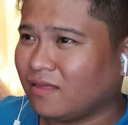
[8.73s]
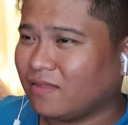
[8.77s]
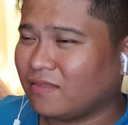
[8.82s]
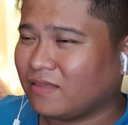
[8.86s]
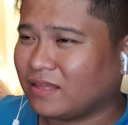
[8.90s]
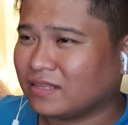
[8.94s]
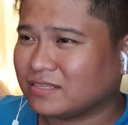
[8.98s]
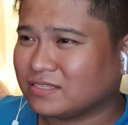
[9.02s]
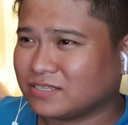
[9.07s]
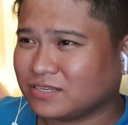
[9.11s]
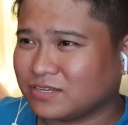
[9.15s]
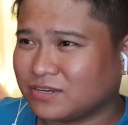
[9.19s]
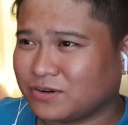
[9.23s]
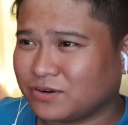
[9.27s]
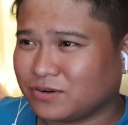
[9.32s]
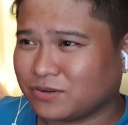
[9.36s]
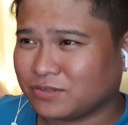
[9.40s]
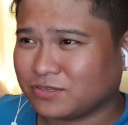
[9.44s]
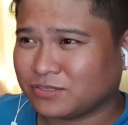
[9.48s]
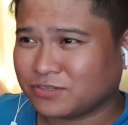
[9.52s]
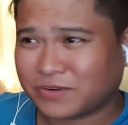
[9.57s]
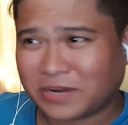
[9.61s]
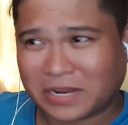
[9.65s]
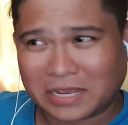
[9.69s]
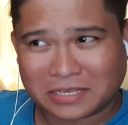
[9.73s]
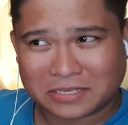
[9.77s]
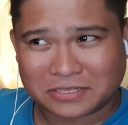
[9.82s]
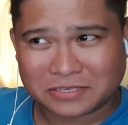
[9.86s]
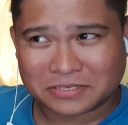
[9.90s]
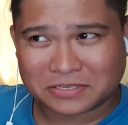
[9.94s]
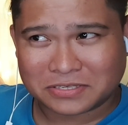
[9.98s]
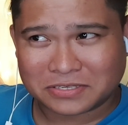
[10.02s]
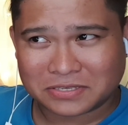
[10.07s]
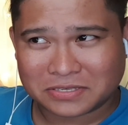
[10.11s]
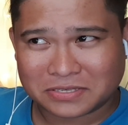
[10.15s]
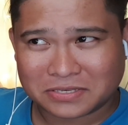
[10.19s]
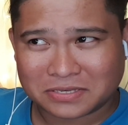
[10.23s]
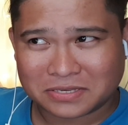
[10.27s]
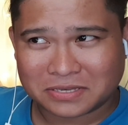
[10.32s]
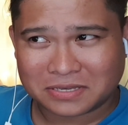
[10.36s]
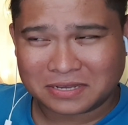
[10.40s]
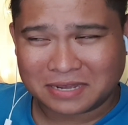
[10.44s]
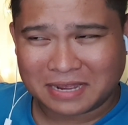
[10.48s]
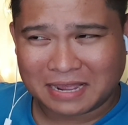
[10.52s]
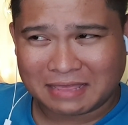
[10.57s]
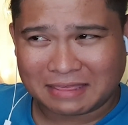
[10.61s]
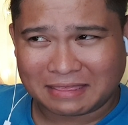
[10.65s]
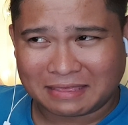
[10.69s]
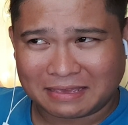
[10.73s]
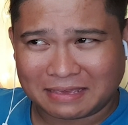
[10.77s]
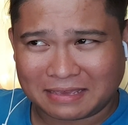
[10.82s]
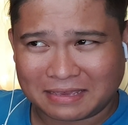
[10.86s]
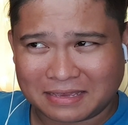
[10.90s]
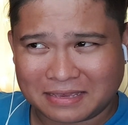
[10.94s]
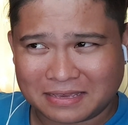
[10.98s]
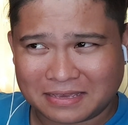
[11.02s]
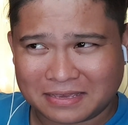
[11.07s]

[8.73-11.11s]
That's a girl's dress, I think.